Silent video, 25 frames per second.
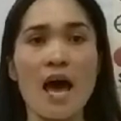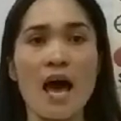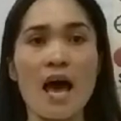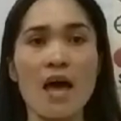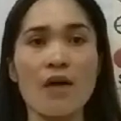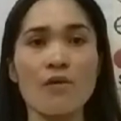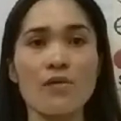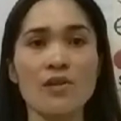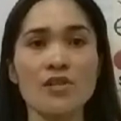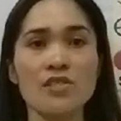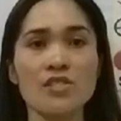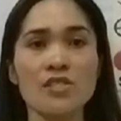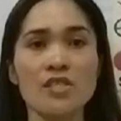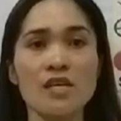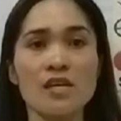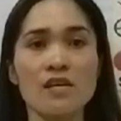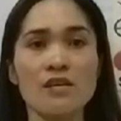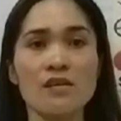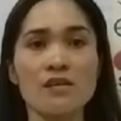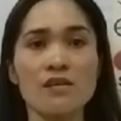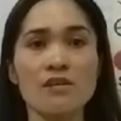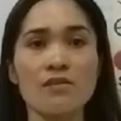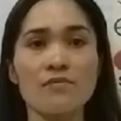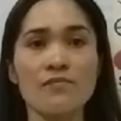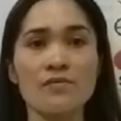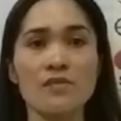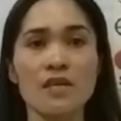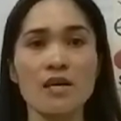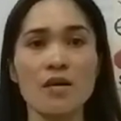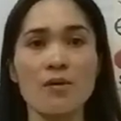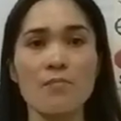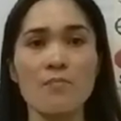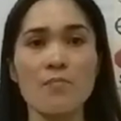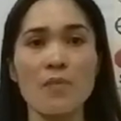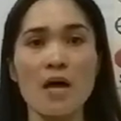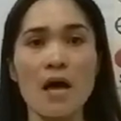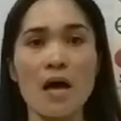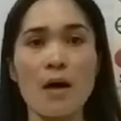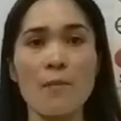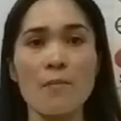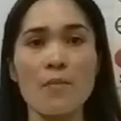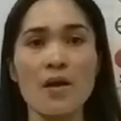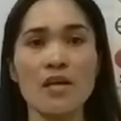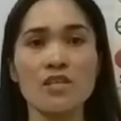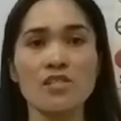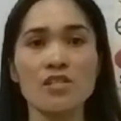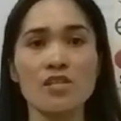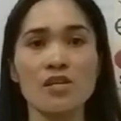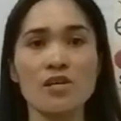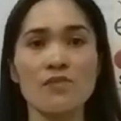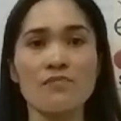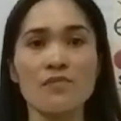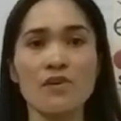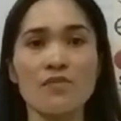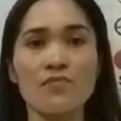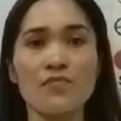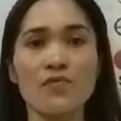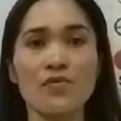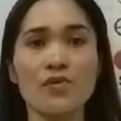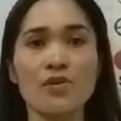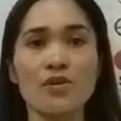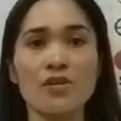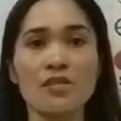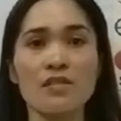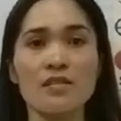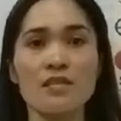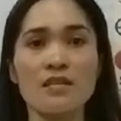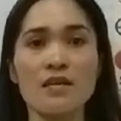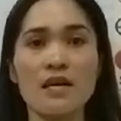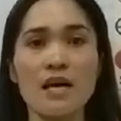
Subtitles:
I will take care of them by serving food,